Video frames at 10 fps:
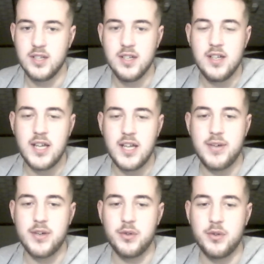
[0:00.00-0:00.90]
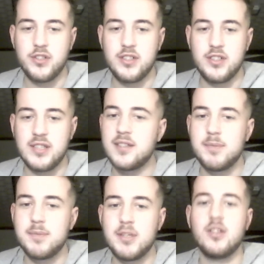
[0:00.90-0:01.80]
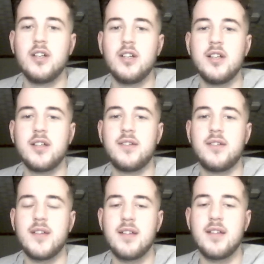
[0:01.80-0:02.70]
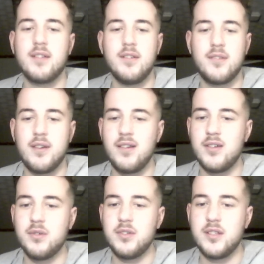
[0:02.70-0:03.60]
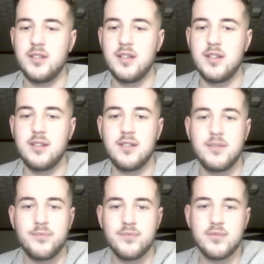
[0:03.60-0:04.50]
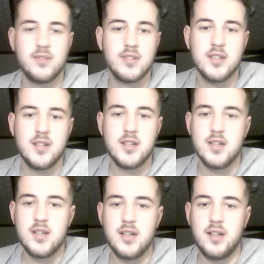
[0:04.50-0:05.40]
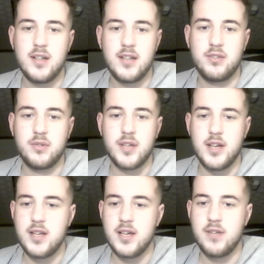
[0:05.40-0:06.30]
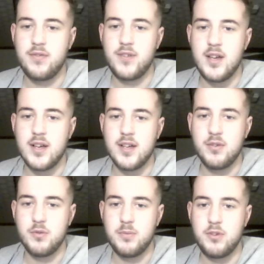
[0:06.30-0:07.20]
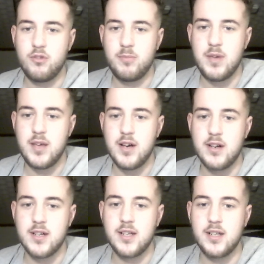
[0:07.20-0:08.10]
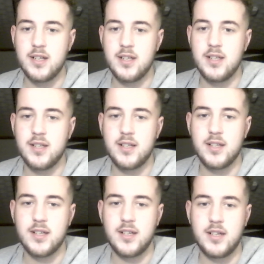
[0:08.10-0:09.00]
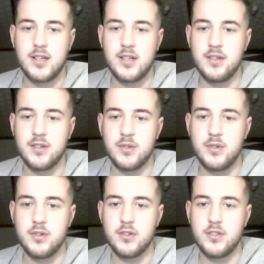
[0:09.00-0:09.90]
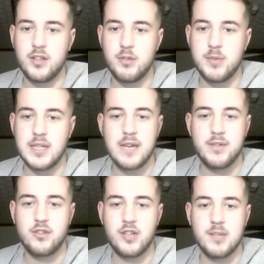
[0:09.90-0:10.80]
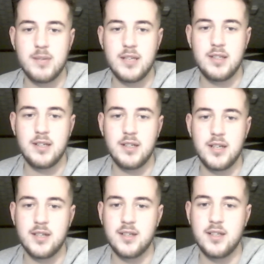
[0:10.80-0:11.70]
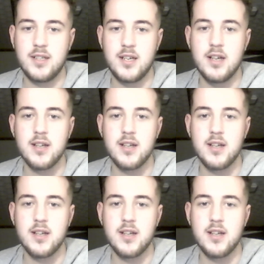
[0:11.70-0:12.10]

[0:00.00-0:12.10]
There we go, success mission there, very good indeed. Alright, okay, I think I go bishop here, and then I'm gonna set up another checkmating net idea.